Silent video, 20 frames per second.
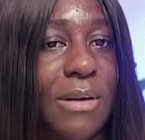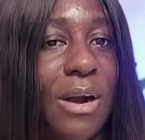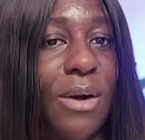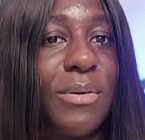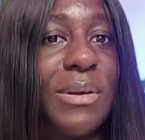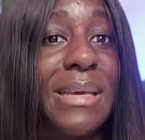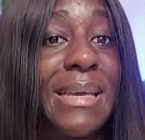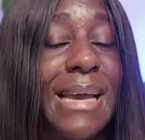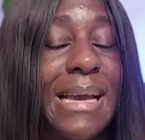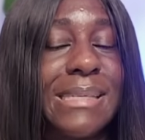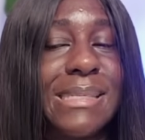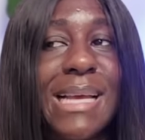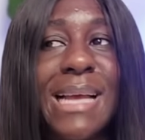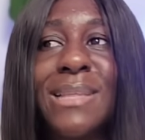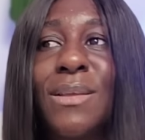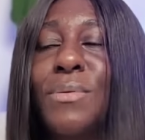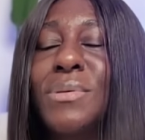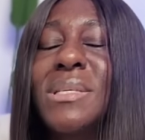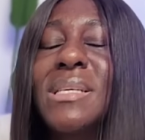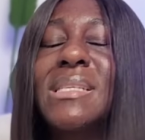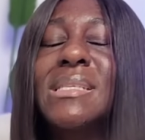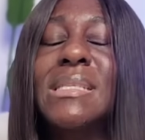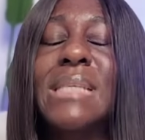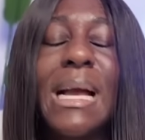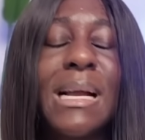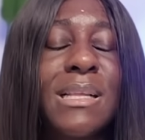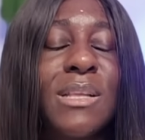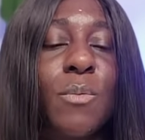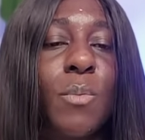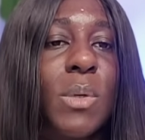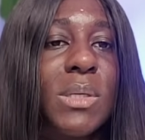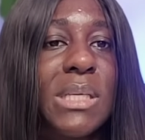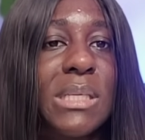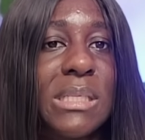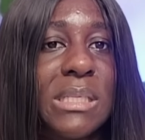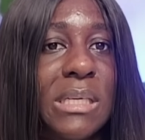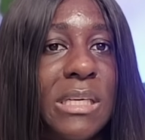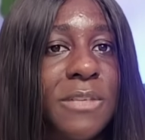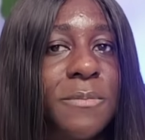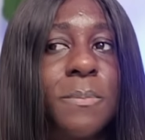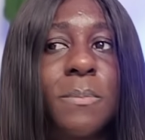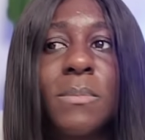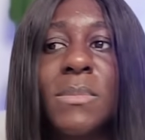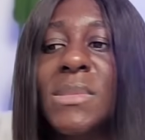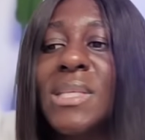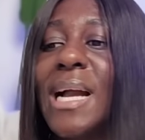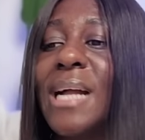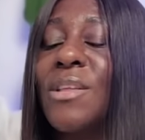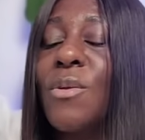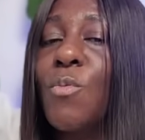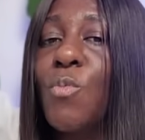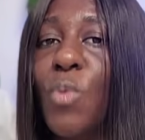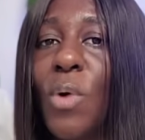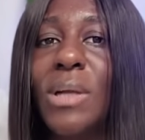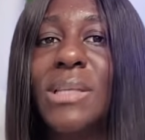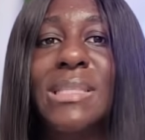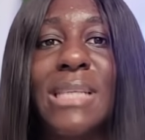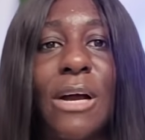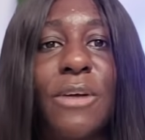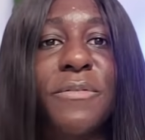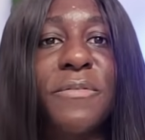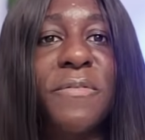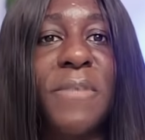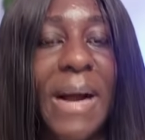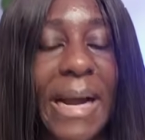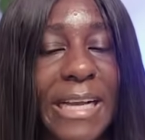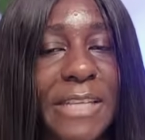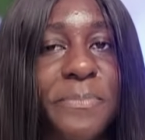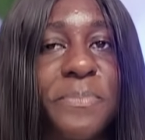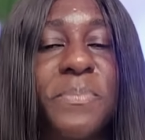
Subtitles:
Yes, and that was exactly what it did, and it worked out fine.